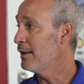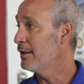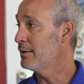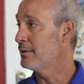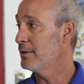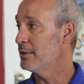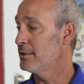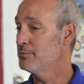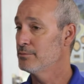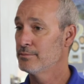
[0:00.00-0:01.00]

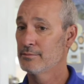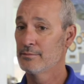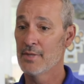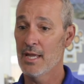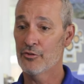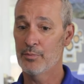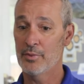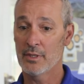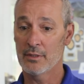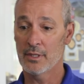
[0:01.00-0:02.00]
And it's
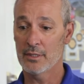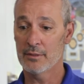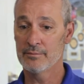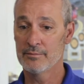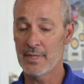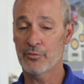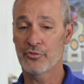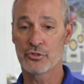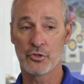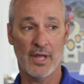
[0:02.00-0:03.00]
been, that
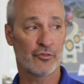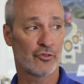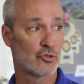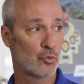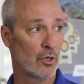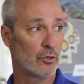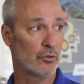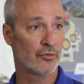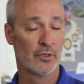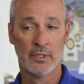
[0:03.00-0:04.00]
was in
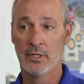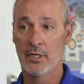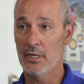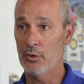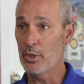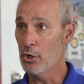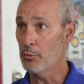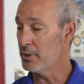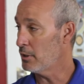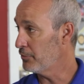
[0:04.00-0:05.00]
2012. We
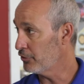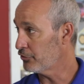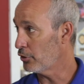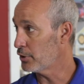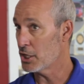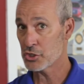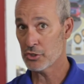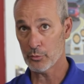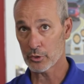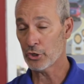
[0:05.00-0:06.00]
opened up this
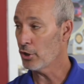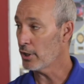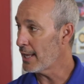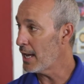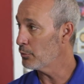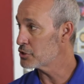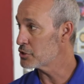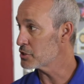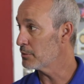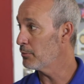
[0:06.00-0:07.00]
location that we're currently at,
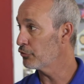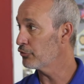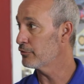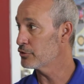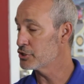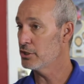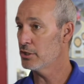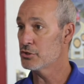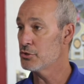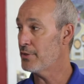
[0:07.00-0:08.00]
which is in Moseley,
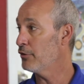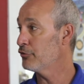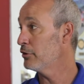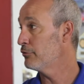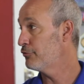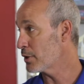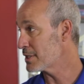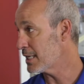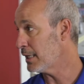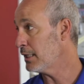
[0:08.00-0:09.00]
Virginia in
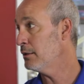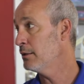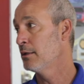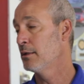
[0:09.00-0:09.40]
2014.